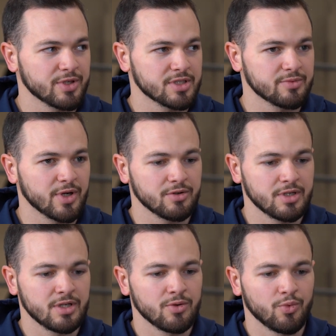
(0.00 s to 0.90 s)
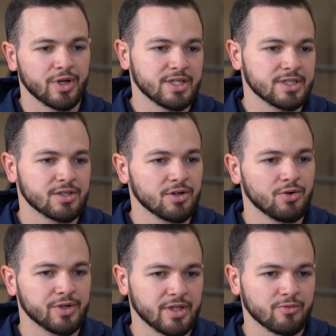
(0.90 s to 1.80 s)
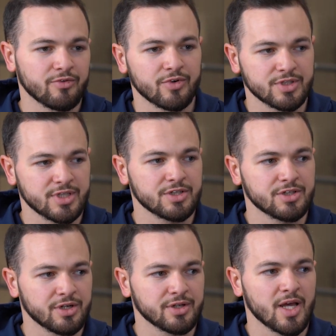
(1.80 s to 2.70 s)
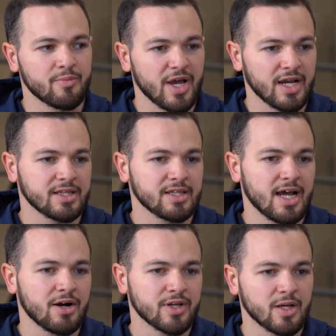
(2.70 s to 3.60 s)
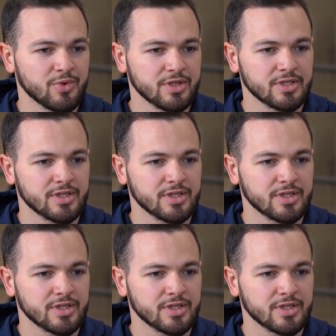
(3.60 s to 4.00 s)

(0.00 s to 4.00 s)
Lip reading: But it's about what is the goal and then reverse engineering that back, and then how can I place